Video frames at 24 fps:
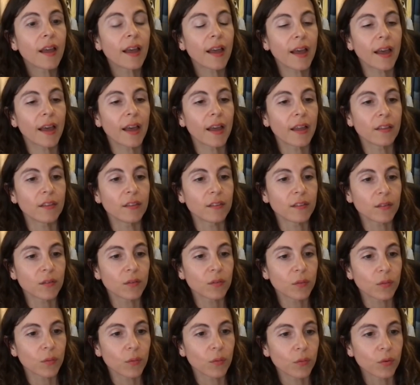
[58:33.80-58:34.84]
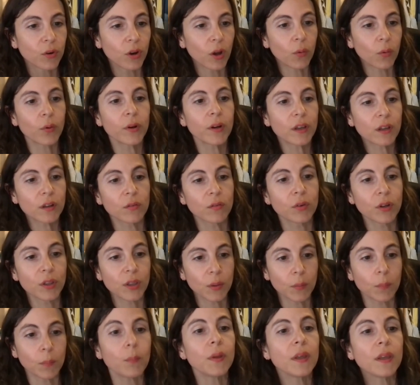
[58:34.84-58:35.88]
And no one can
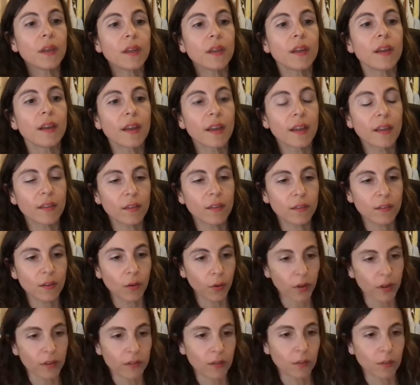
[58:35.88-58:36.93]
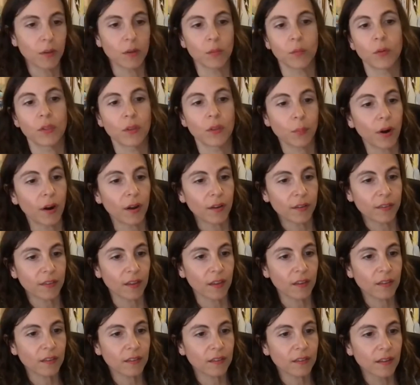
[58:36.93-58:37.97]
really be so intimate with the
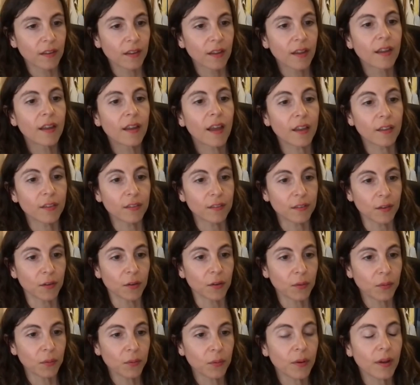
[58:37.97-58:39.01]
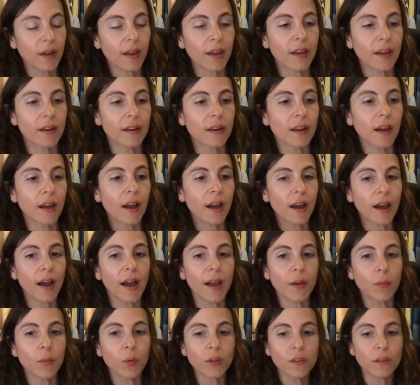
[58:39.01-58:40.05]
process as you. And
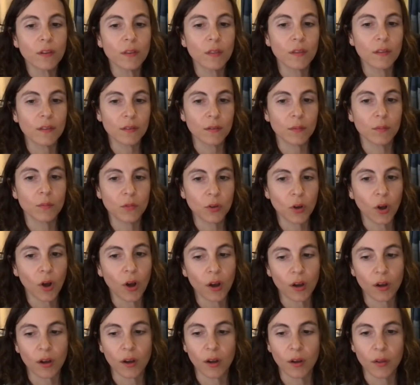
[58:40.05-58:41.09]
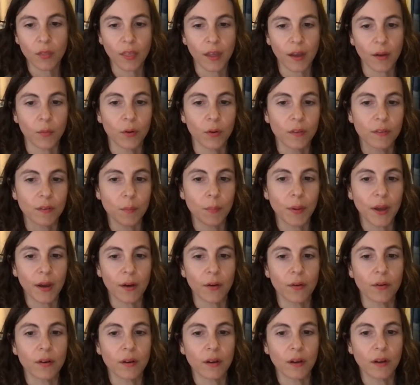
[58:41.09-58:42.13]
I went to this talk that was
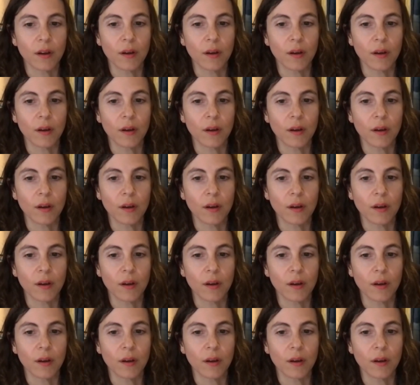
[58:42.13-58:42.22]
about